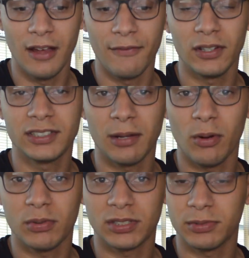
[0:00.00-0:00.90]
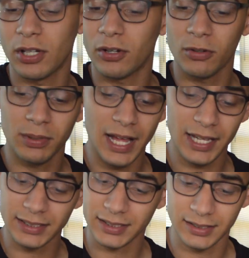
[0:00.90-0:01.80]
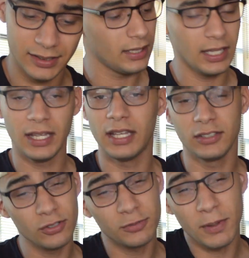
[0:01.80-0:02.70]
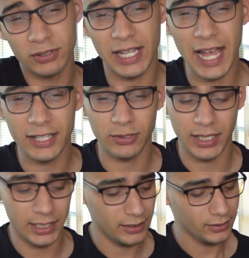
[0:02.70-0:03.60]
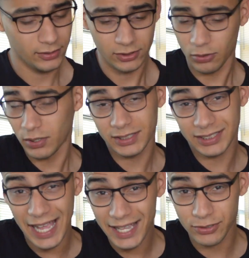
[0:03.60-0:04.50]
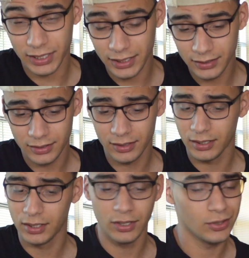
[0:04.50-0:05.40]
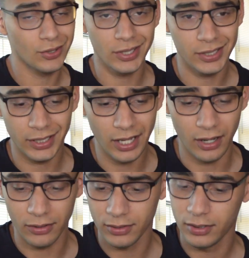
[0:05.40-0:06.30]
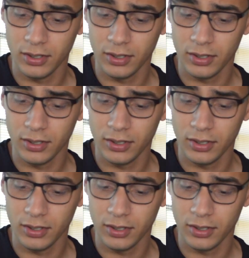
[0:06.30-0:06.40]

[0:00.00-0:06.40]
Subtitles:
Fill the tub up with some Cocoa Blocks, and you're supposed to hydrate it. So once it's hydrated, you're good to go.